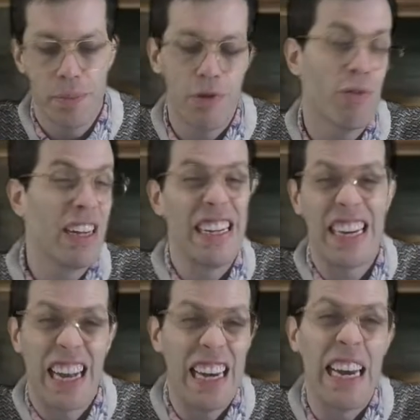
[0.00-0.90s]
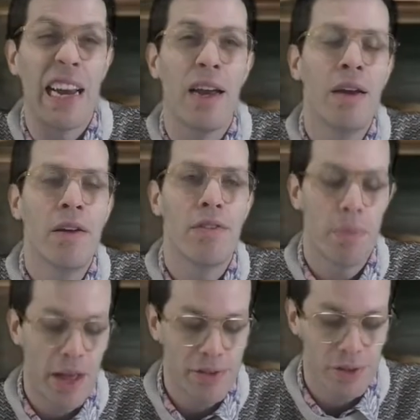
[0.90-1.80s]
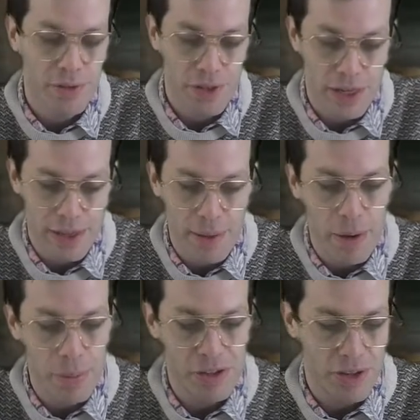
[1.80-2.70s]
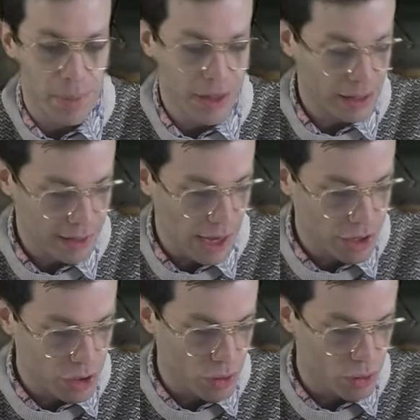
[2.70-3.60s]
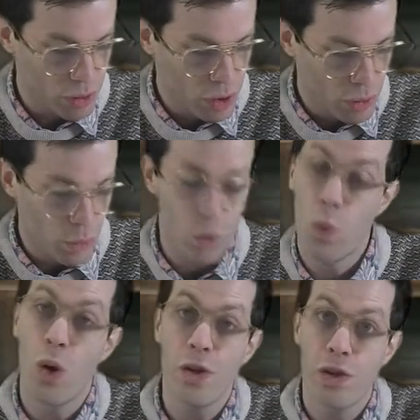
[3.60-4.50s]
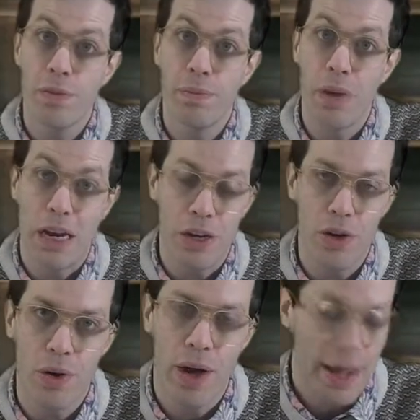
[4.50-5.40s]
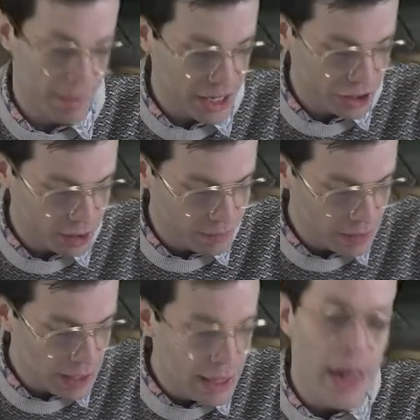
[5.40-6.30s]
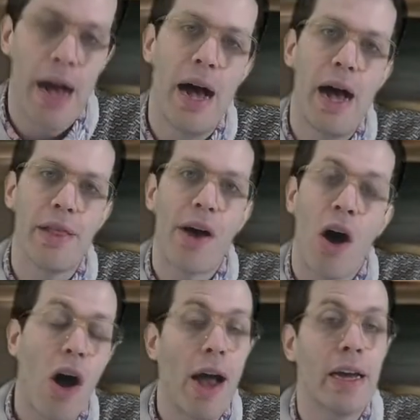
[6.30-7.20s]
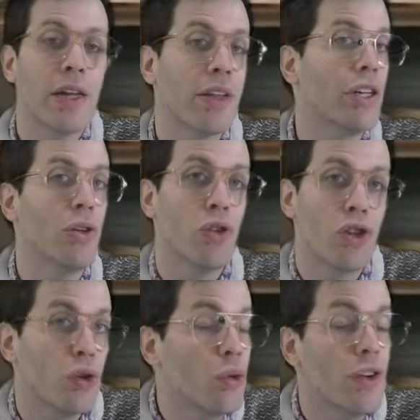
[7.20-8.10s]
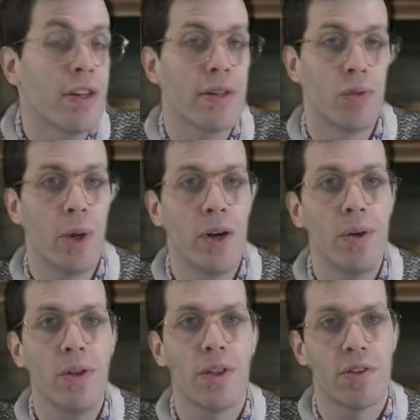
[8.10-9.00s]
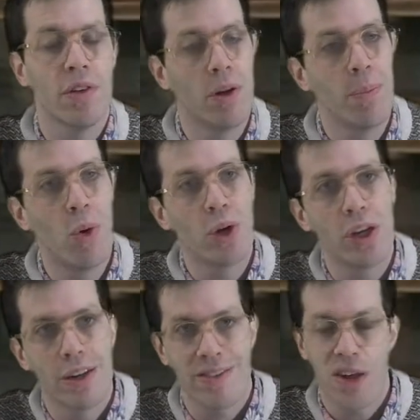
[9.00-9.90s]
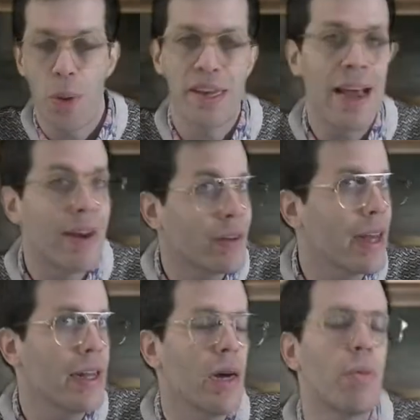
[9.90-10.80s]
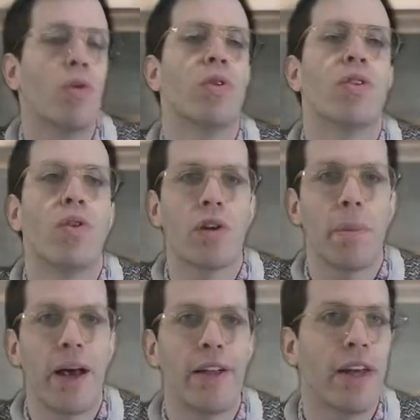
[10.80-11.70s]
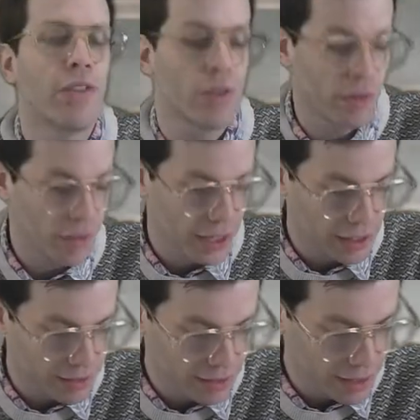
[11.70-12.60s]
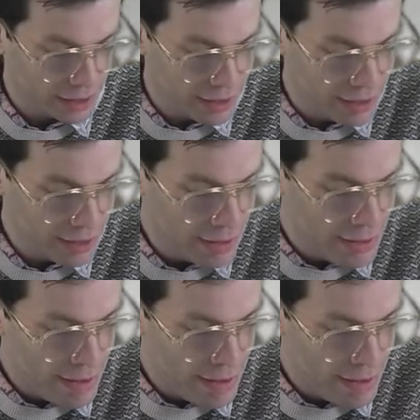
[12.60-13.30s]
be really clear from that sort of thing. And that might be something that you would want in your animation. The higher that you shoot it as well, there's a lot more you can slow it down later, but we'll talk about that sort of thing in a second.